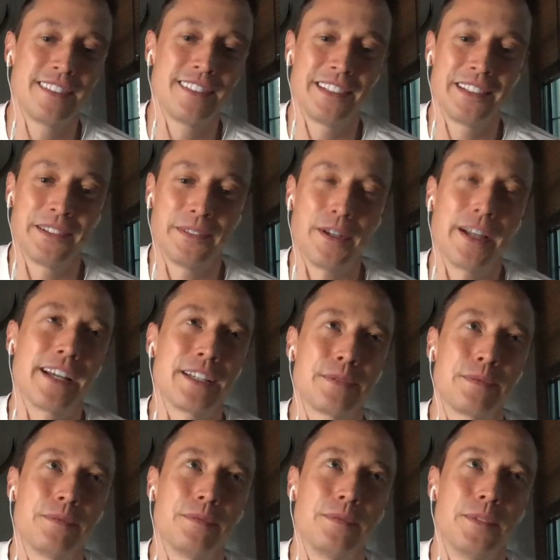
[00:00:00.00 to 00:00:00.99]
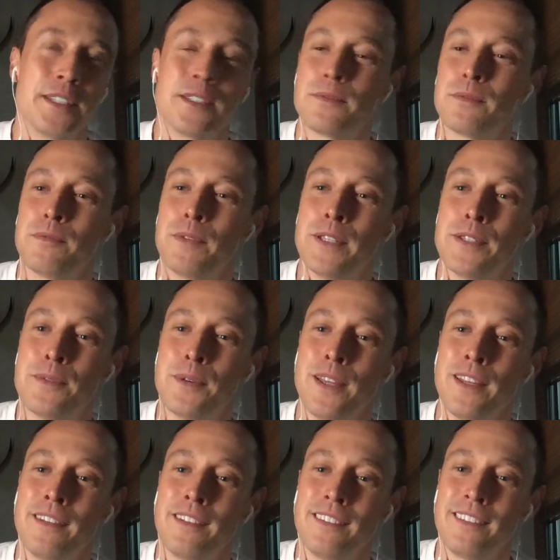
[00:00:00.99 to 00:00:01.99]
Well, I guess one
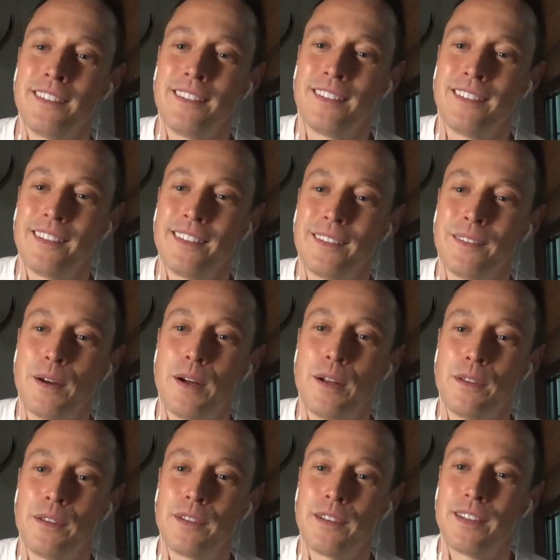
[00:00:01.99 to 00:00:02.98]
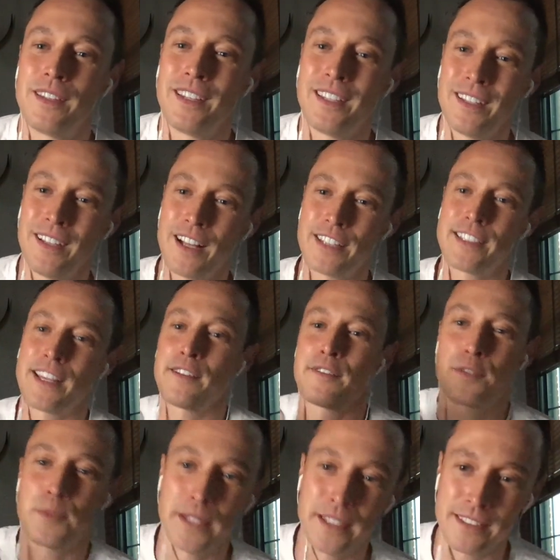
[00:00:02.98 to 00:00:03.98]
twin. Well, a set of
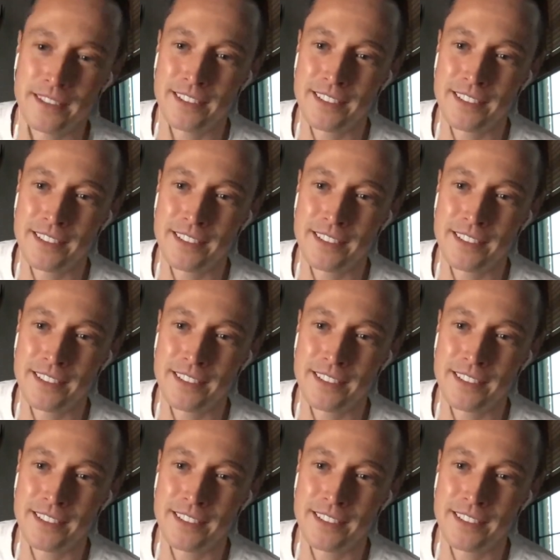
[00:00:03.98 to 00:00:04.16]
twins.